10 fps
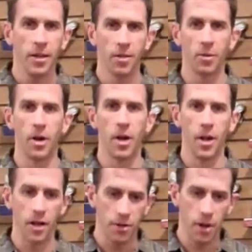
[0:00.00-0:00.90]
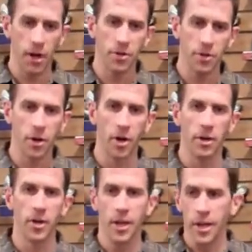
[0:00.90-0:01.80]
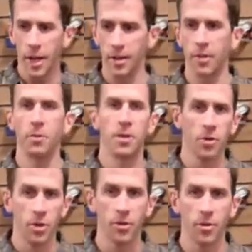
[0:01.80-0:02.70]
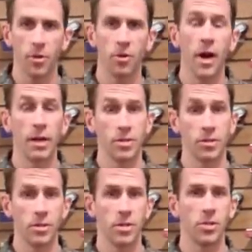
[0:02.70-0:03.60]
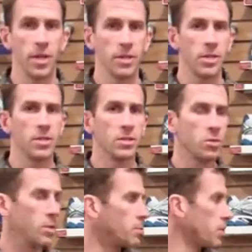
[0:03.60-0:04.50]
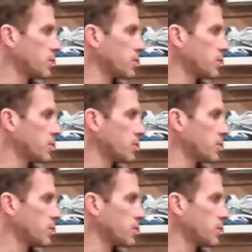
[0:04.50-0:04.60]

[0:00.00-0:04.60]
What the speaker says: They're running on dirt, and they've been doing it their whole life, so it's a transition. So be real